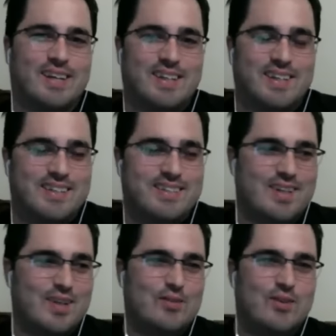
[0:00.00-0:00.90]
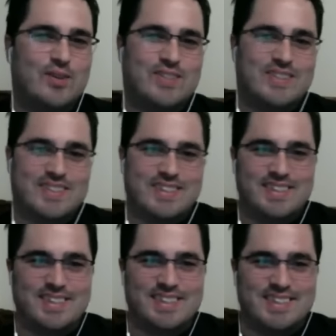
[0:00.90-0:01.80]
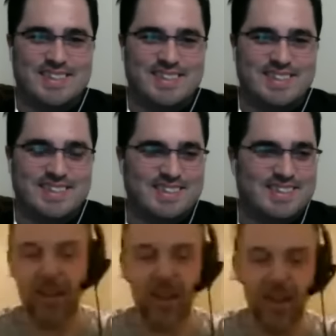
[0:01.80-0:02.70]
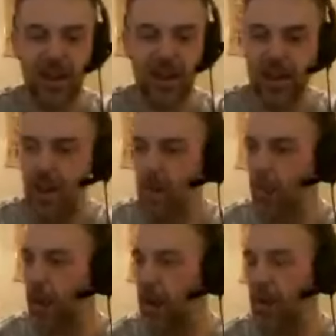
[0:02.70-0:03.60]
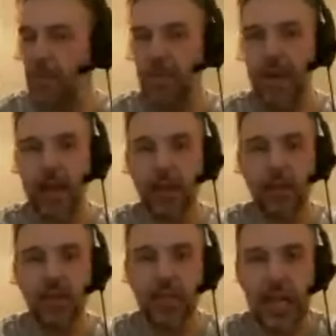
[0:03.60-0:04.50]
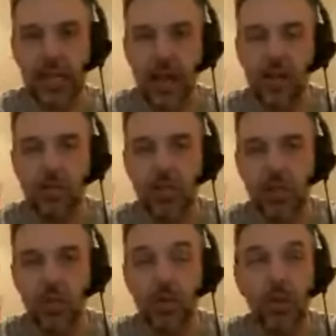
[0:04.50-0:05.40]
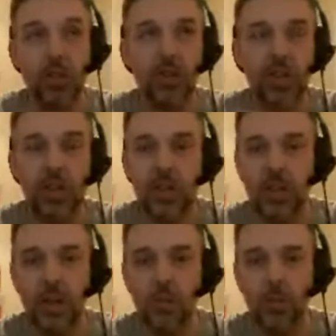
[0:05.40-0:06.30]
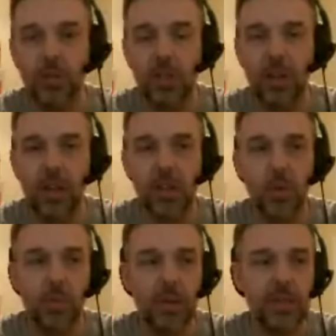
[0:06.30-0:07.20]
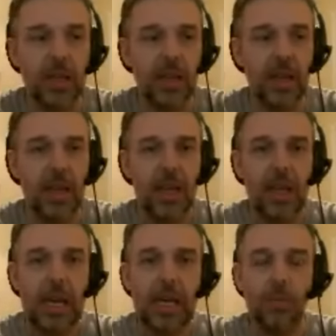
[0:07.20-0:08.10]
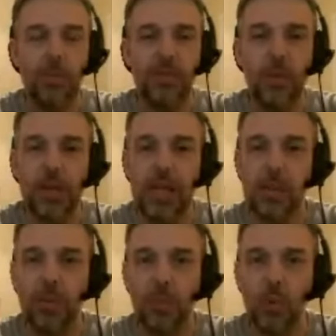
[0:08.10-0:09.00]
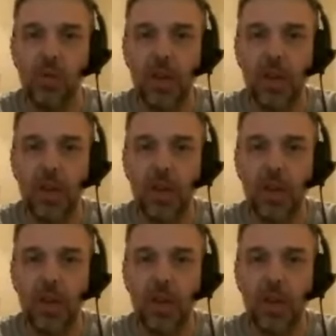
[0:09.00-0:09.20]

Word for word: It's terrible. I'm like that with the Black Series. I you. I hear you. But um, that little set, I also, and we should share it to you, and we'll share it in the next one. But uh, Uh, before the Deadpool